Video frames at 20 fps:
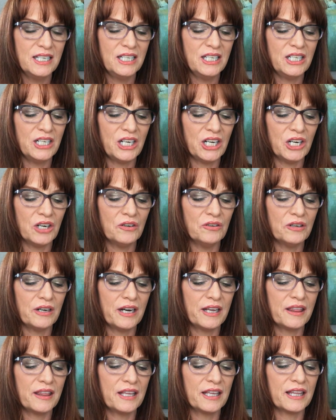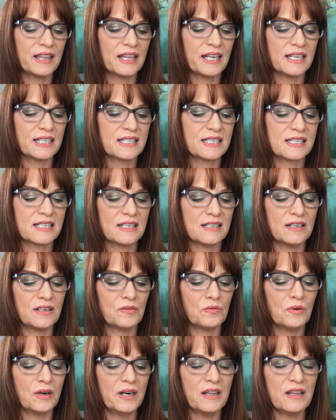You know, I think that's
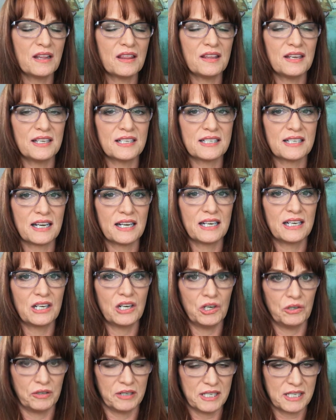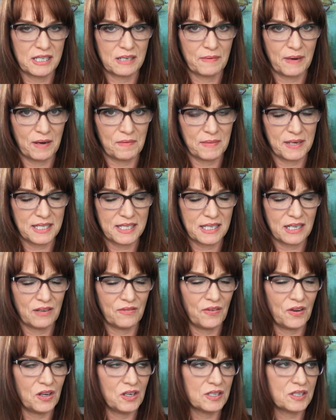one of the things I noticed about
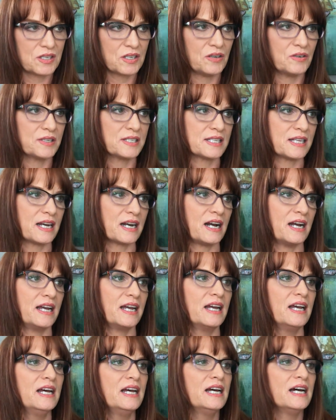myself also is that I